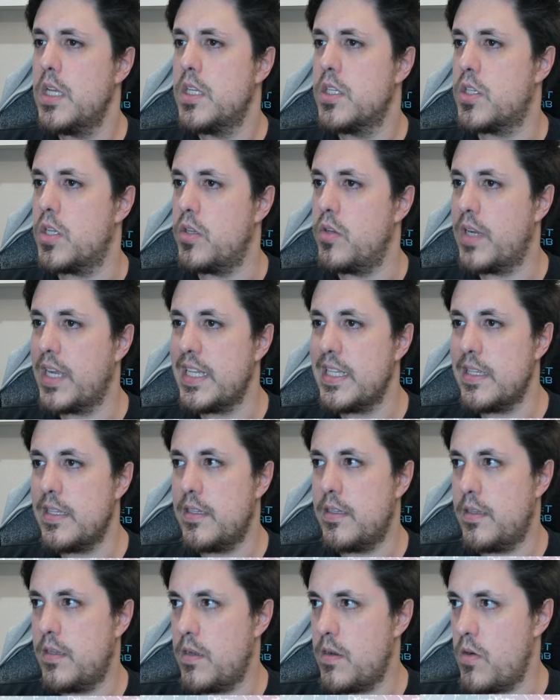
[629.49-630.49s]
So you can
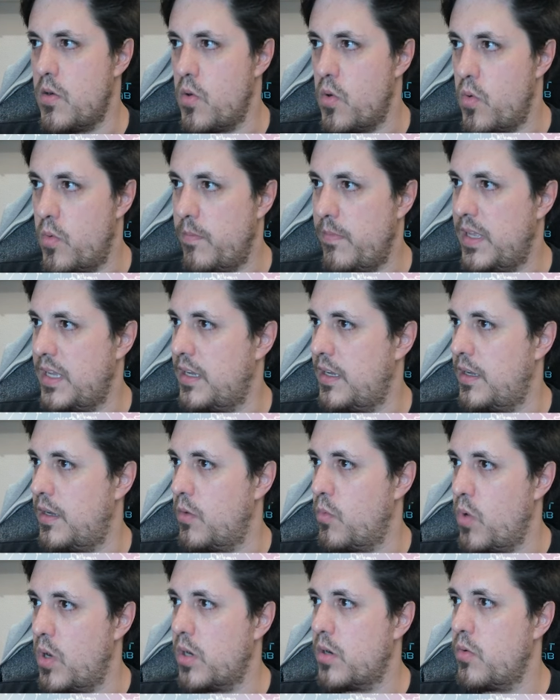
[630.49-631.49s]

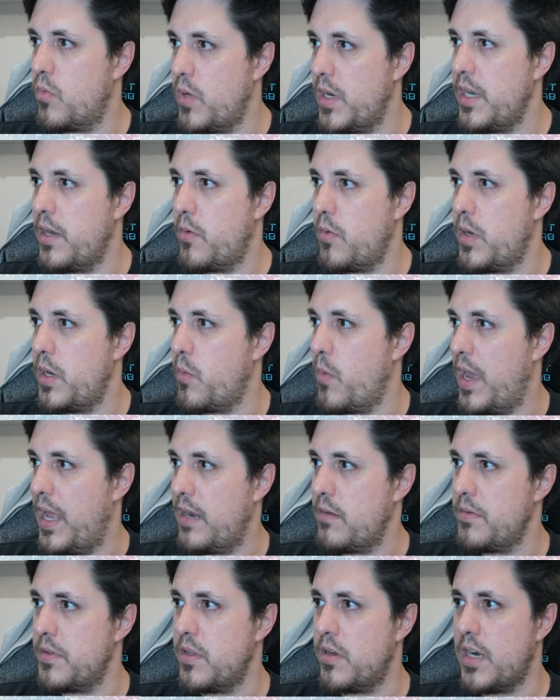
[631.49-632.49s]
work really
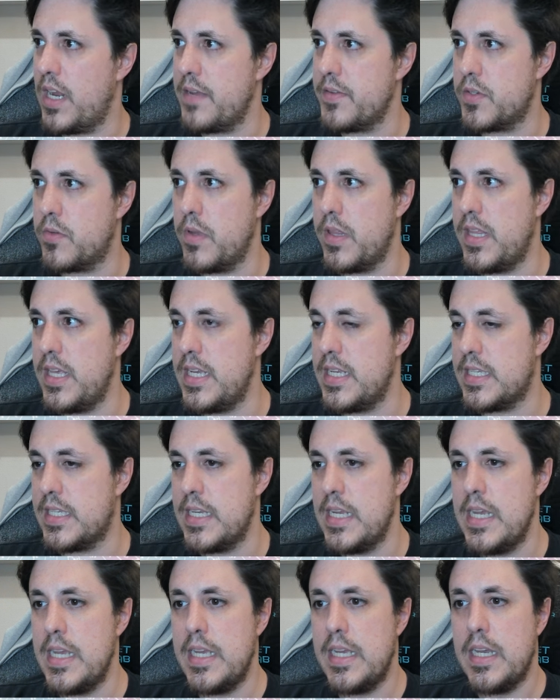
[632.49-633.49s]
well with your lives with this.